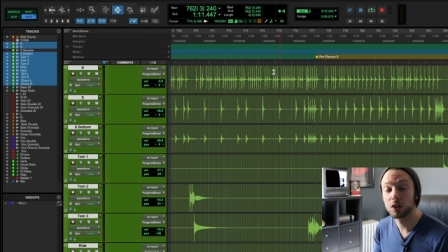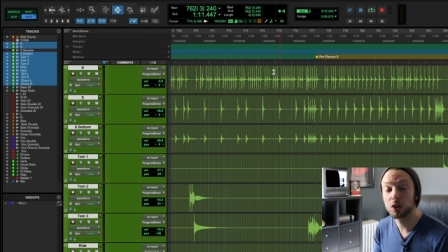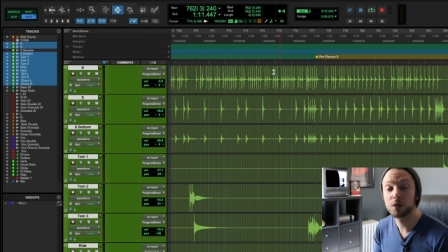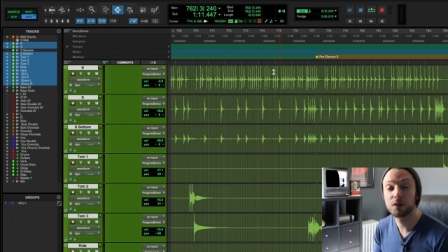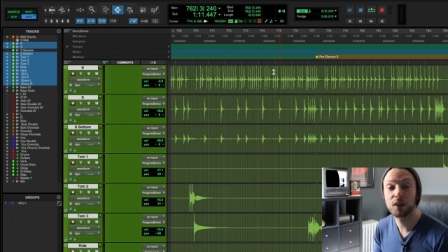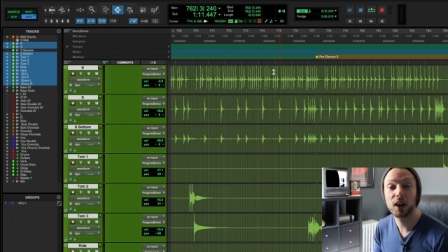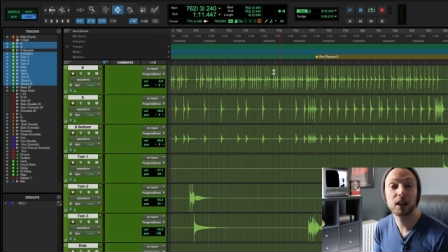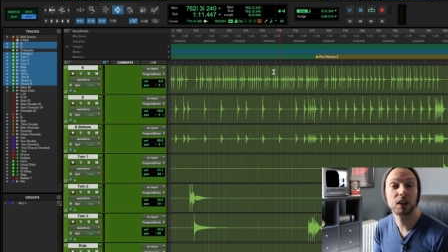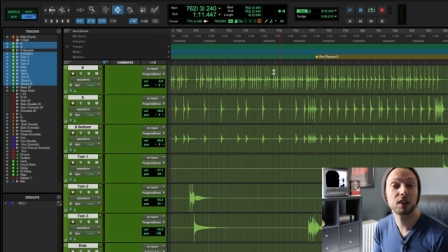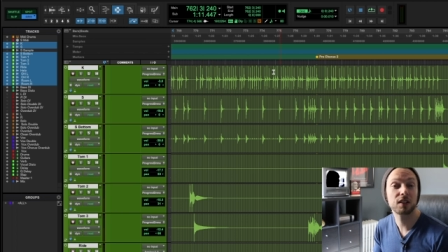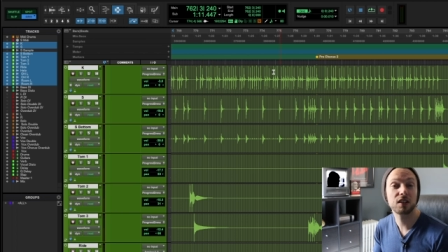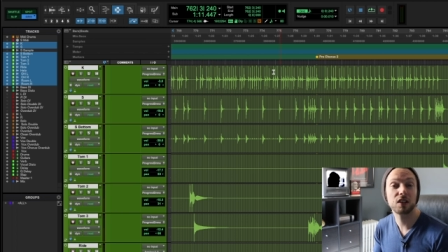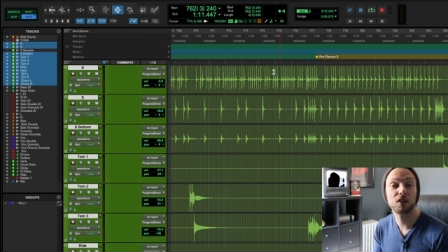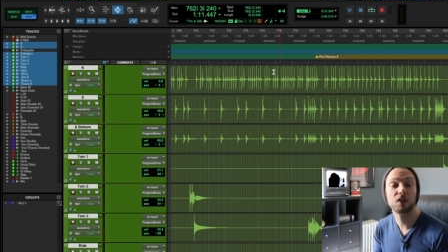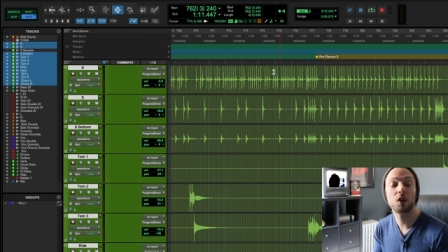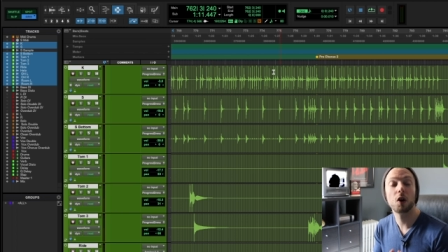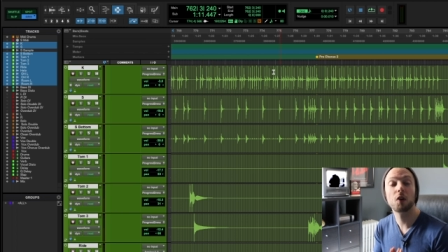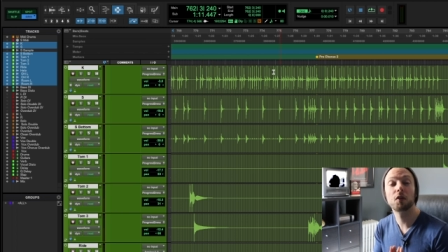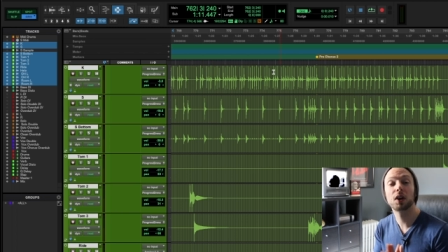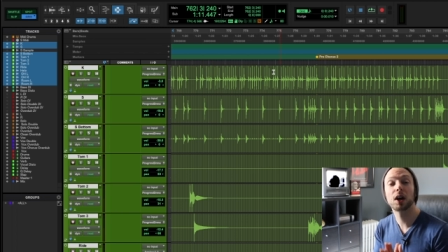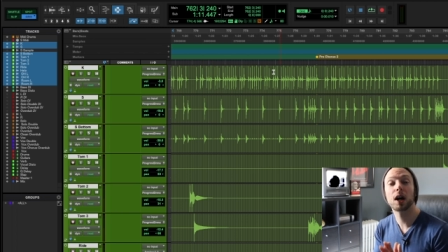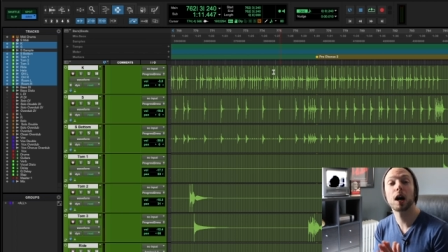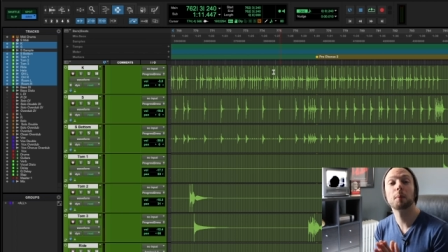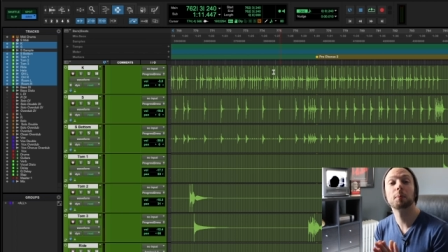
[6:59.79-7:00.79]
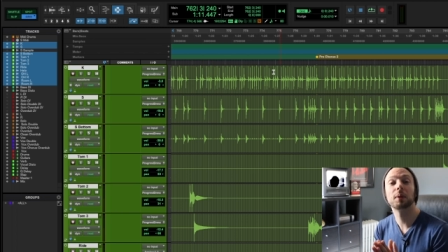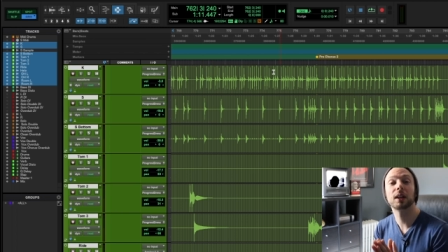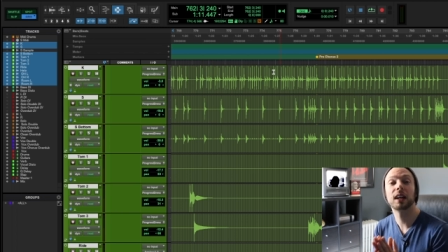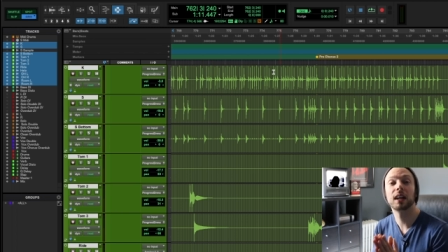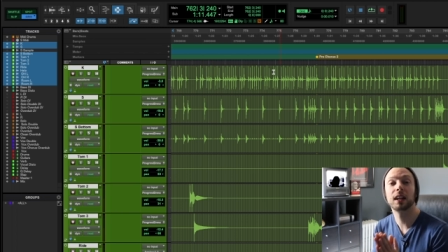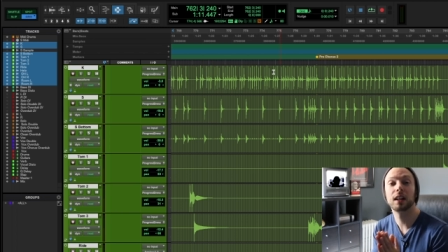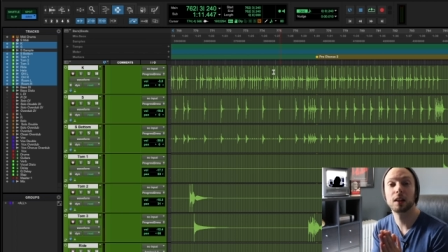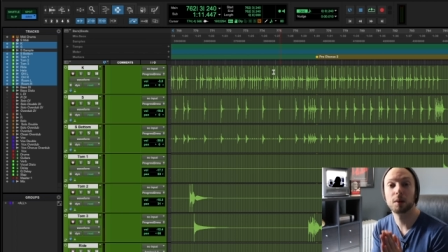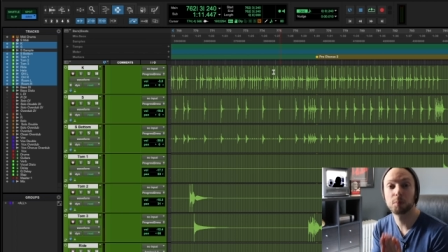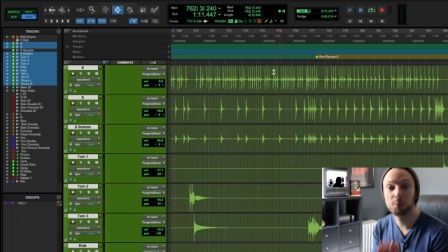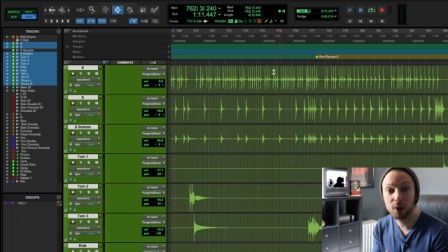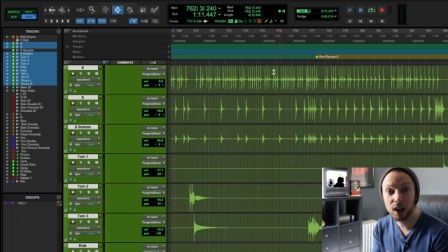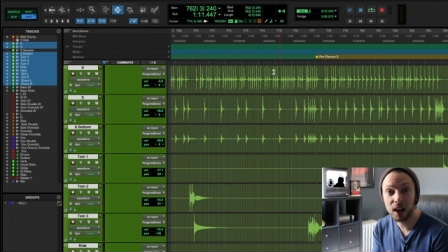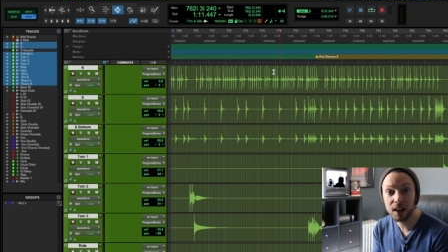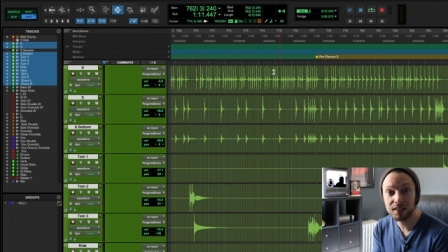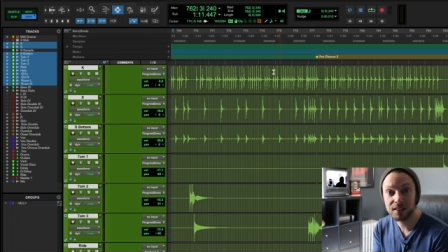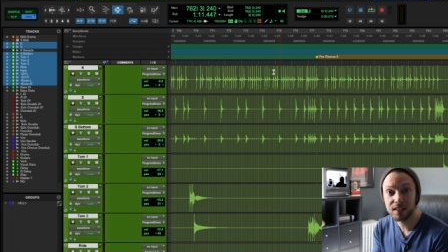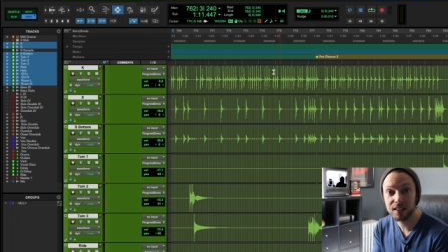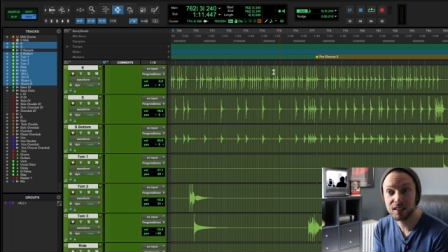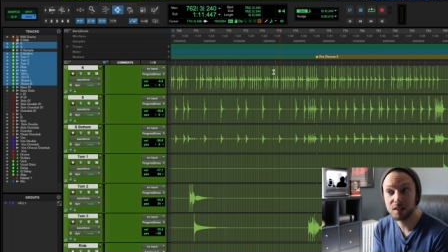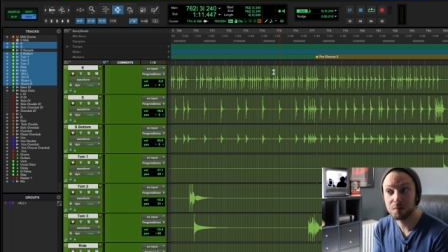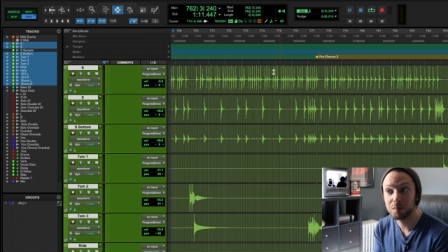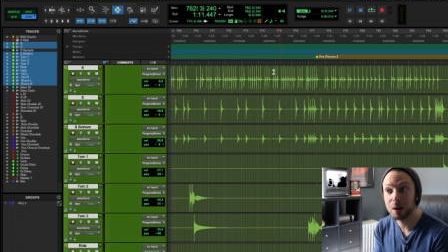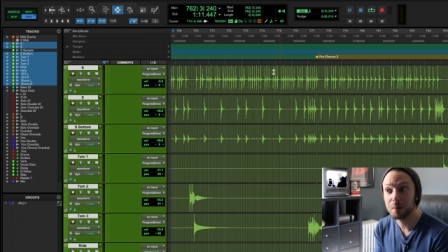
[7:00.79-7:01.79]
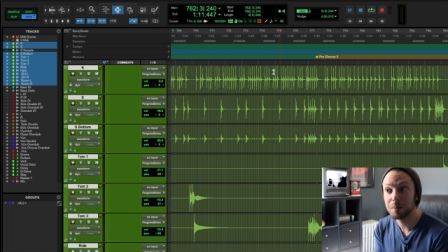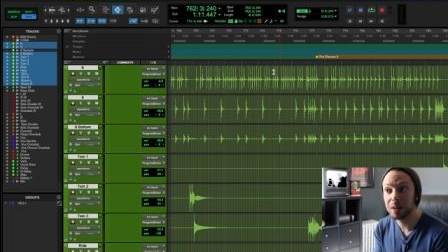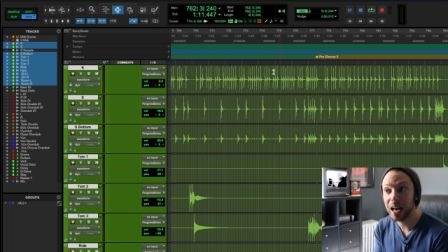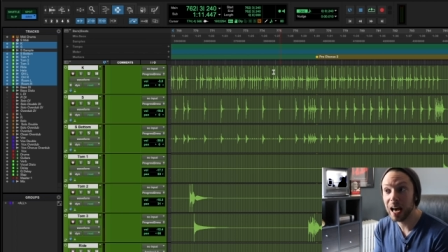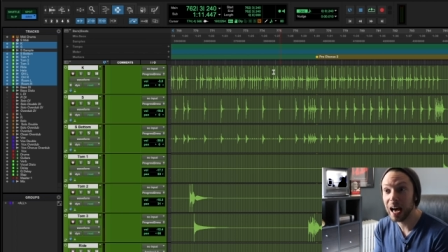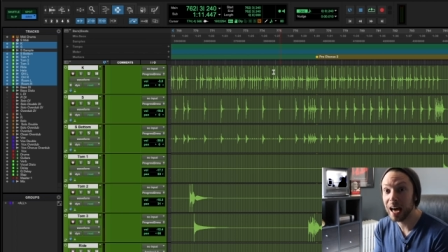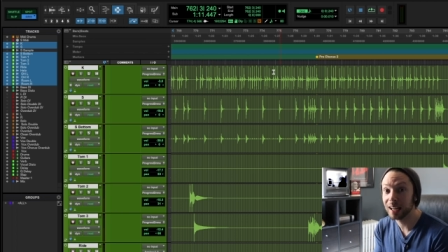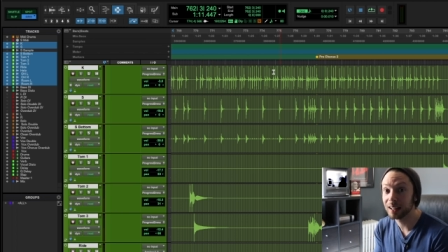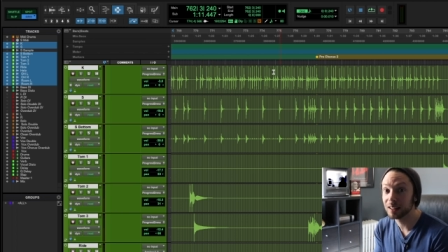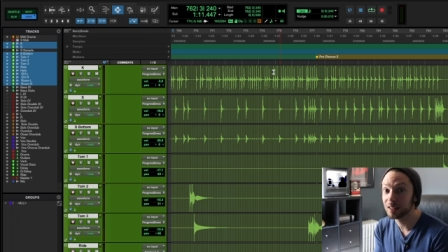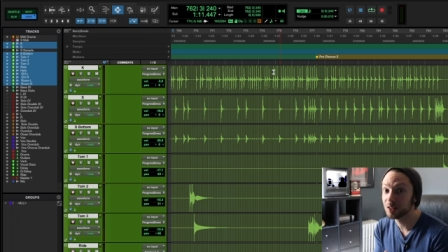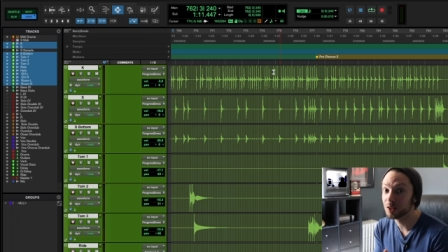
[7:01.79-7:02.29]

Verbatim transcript: Do you find yourself overcomplicating the process and maybe adding